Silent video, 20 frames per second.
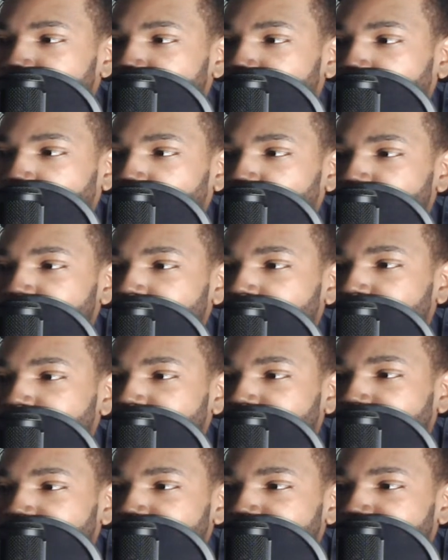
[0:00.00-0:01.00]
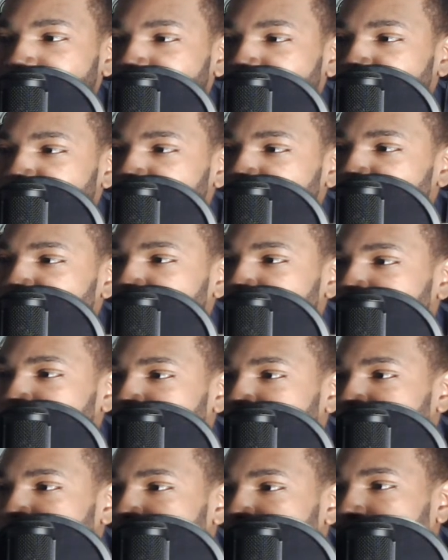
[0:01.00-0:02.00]
What's up with that TVP
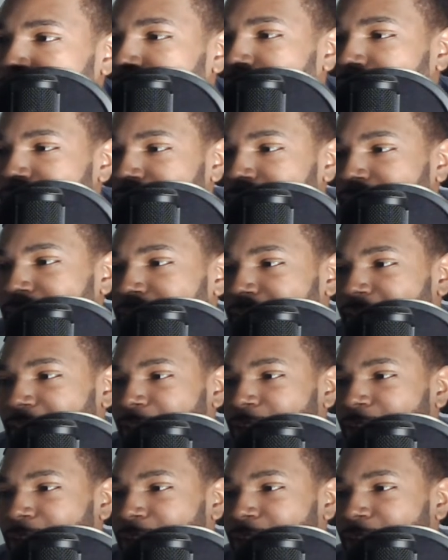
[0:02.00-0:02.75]
weekend? All right, yeah.